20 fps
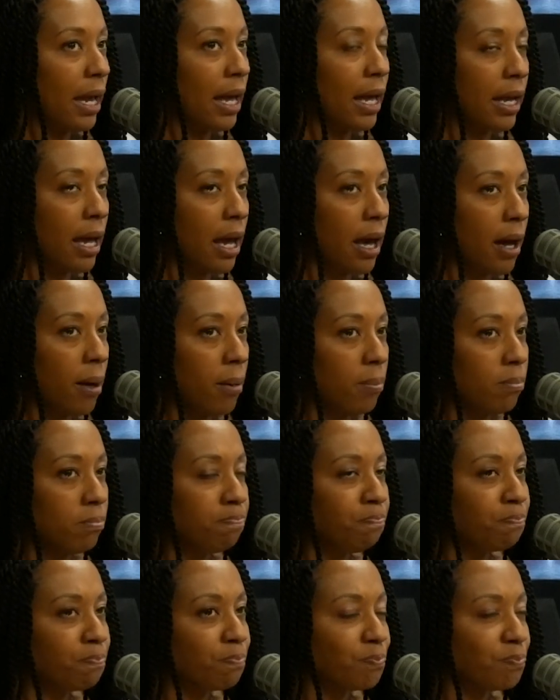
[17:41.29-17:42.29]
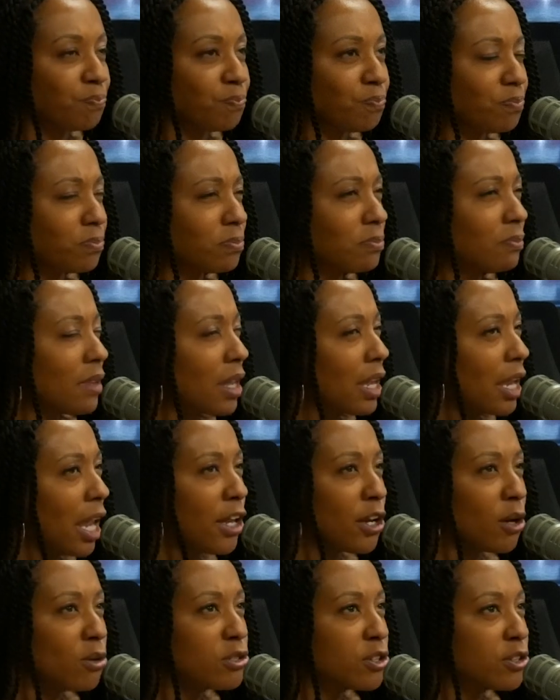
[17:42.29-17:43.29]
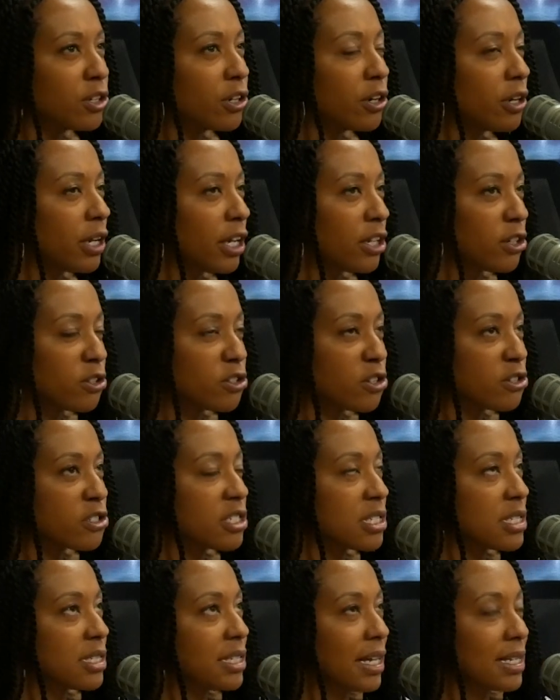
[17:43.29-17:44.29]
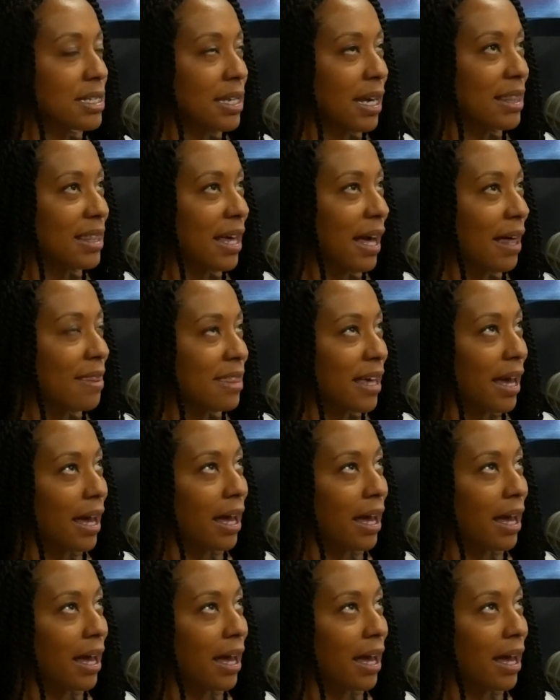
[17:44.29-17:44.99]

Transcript: And, so there's just things like that,